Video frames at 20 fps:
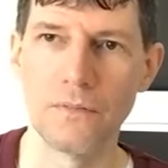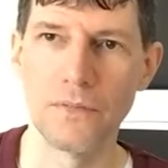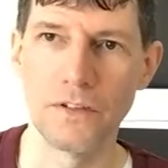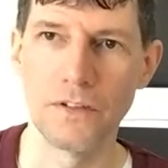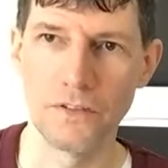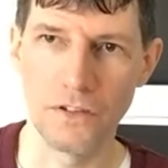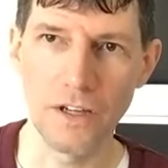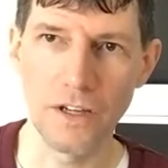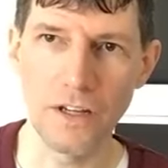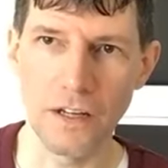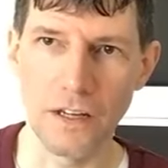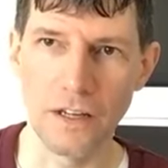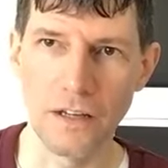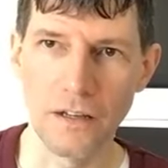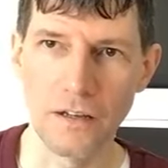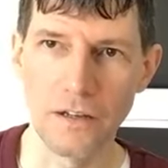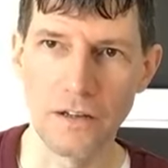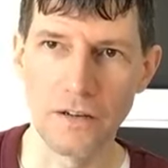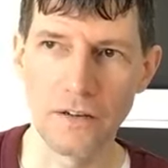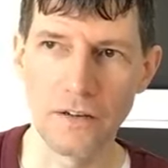the city,
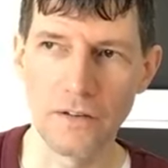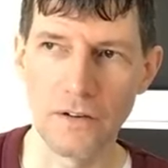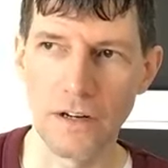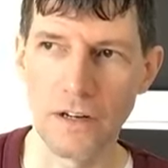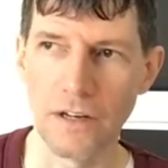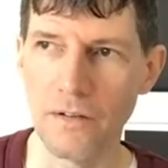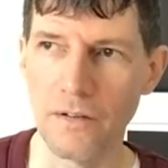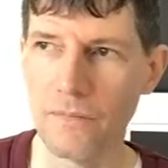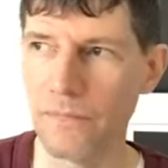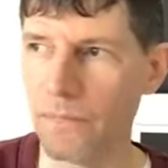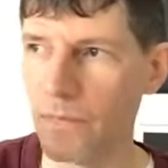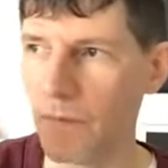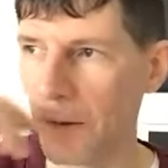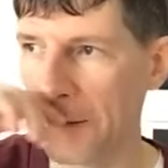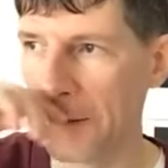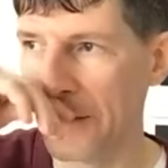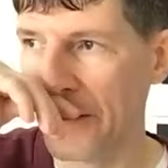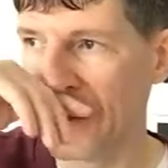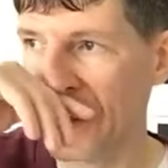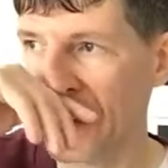right?
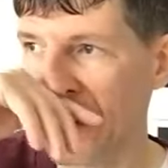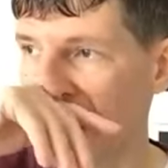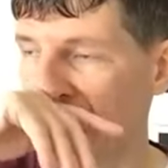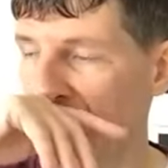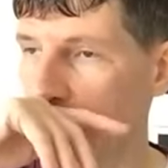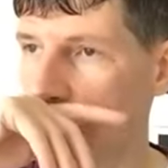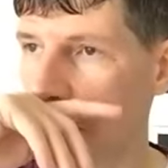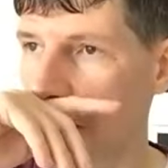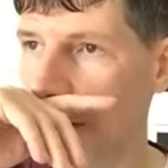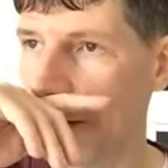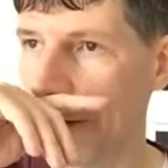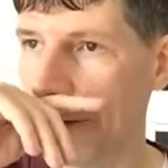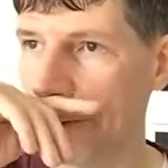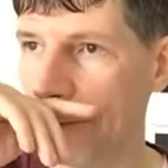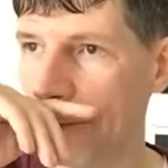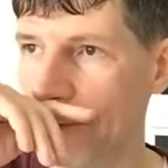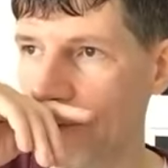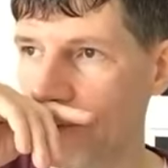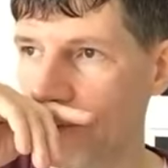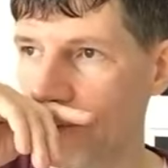
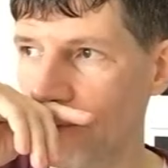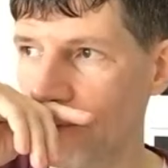Um,